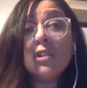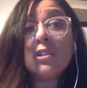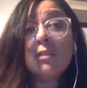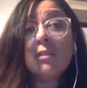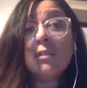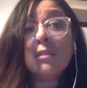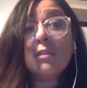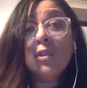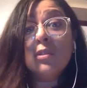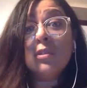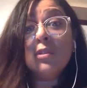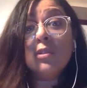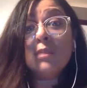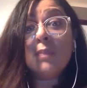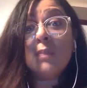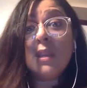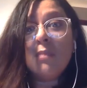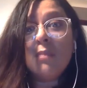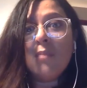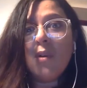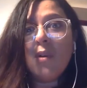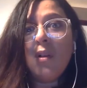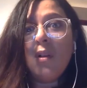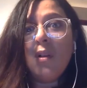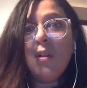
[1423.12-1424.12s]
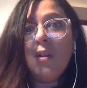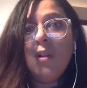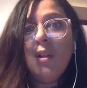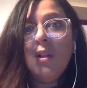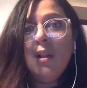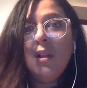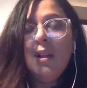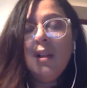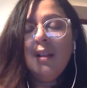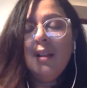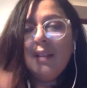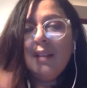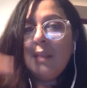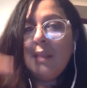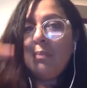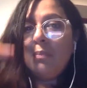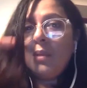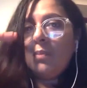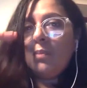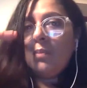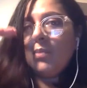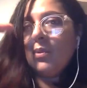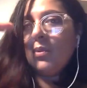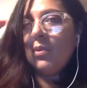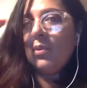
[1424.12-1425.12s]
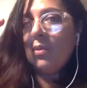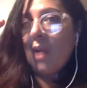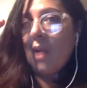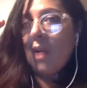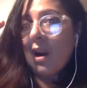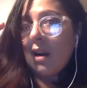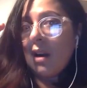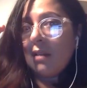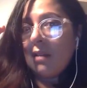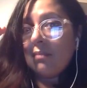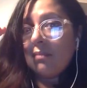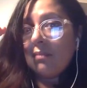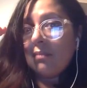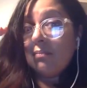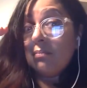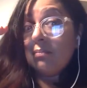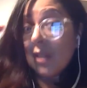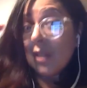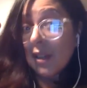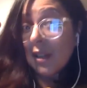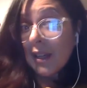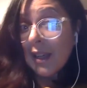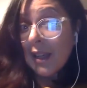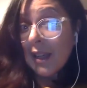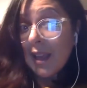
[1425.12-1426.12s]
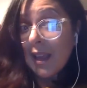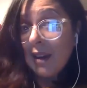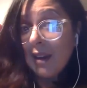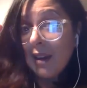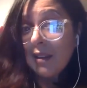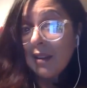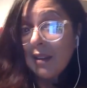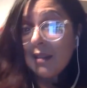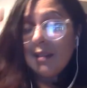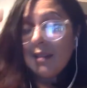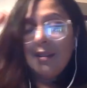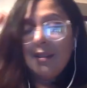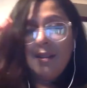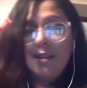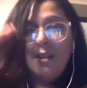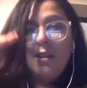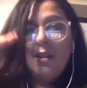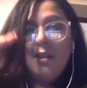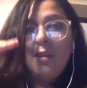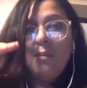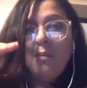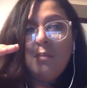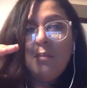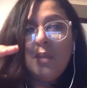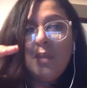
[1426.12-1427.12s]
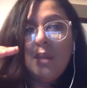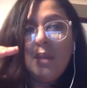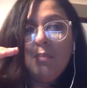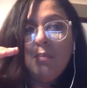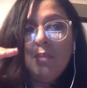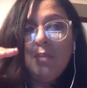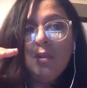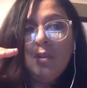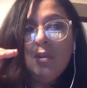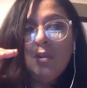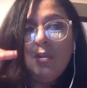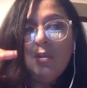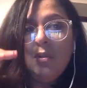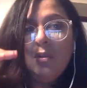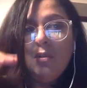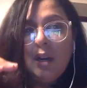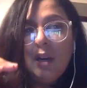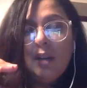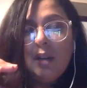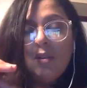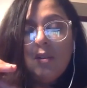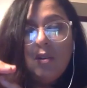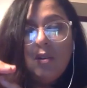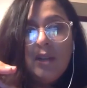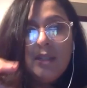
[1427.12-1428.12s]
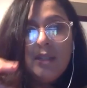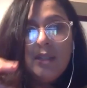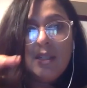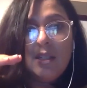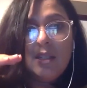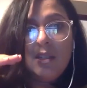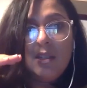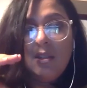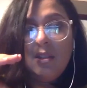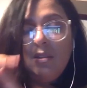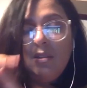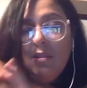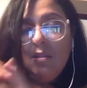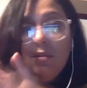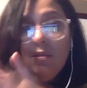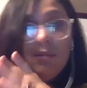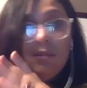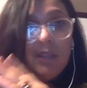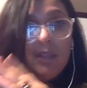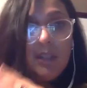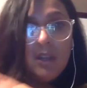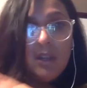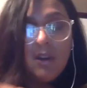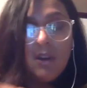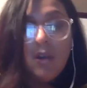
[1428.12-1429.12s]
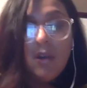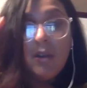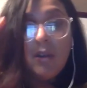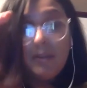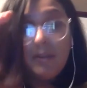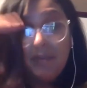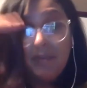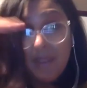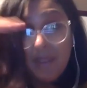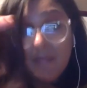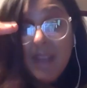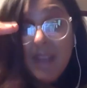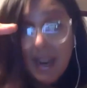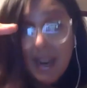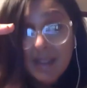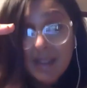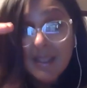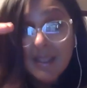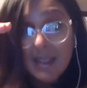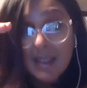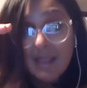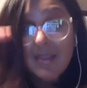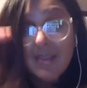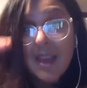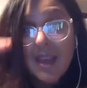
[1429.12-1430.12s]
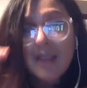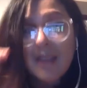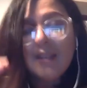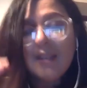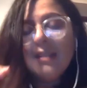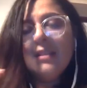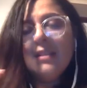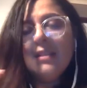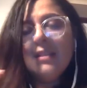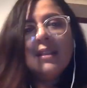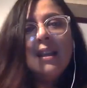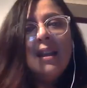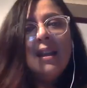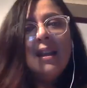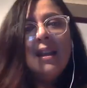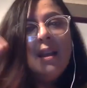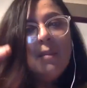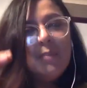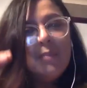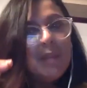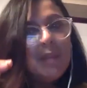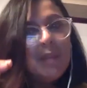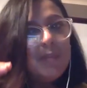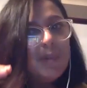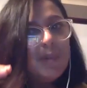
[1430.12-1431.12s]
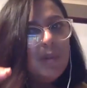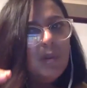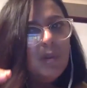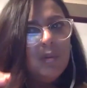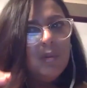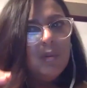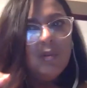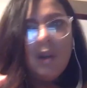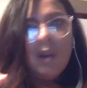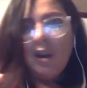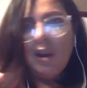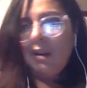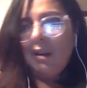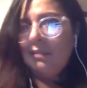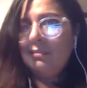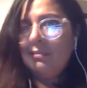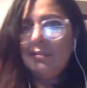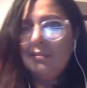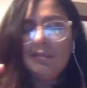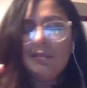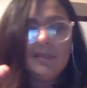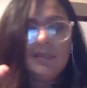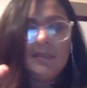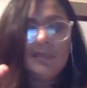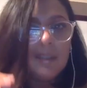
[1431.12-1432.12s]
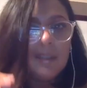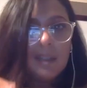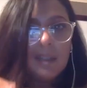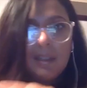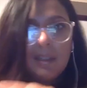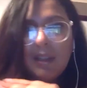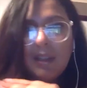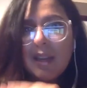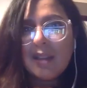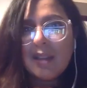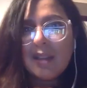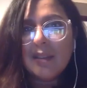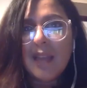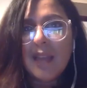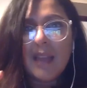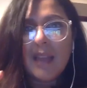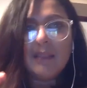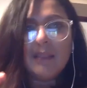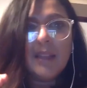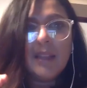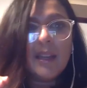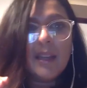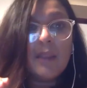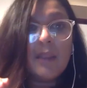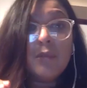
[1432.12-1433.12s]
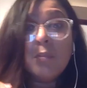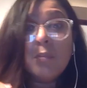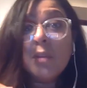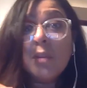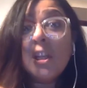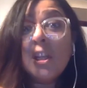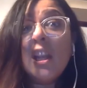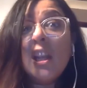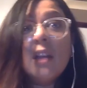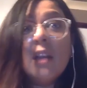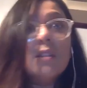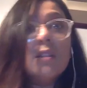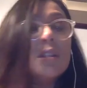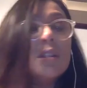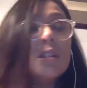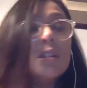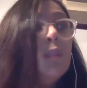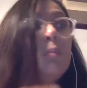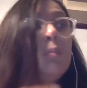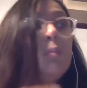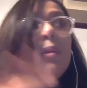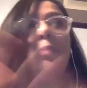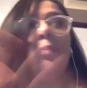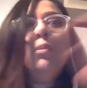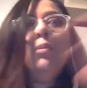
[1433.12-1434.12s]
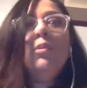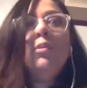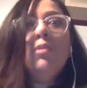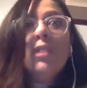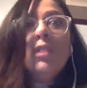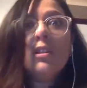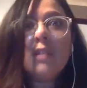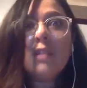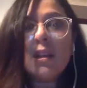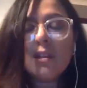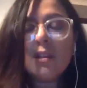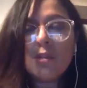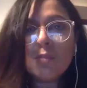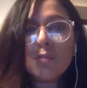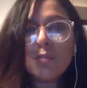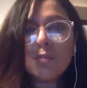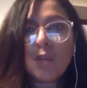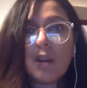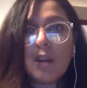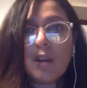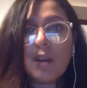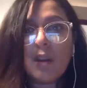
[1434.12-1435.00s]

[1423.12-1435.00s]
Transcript: of those people, like people who are going to get it, people who are going to, you know, the vaccine, that is, people who are going to get in line like everybody else, and the people who are desperate.